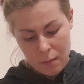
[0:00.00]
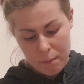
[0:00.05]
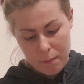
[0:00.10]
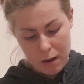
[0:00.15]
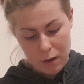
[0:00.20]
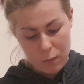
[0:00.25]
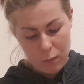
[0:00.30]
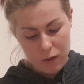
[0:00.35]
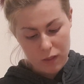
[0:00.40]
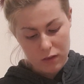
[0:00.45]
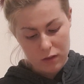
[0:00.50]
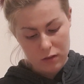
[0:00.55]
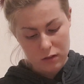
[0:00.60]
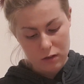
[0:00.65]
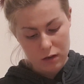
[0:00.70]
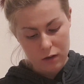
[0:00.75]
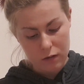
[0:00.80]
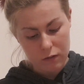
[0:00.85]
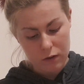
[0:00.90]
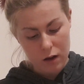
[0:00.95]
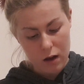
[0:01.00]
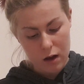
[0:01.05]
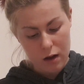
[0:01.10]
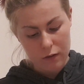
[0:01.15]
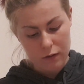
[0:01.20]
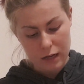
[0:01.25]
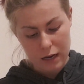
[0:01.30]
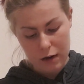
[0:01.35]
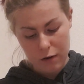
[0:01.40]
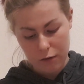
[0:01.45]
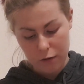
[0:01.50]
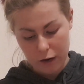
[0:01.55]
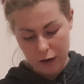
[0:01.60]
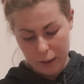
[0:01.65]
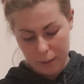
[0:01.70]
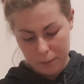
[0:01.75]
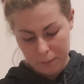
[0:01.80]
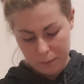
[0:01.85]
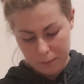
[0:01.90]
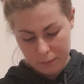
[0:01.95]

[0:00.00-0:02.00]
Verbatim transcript: Ben Weatherstaff laughed outright.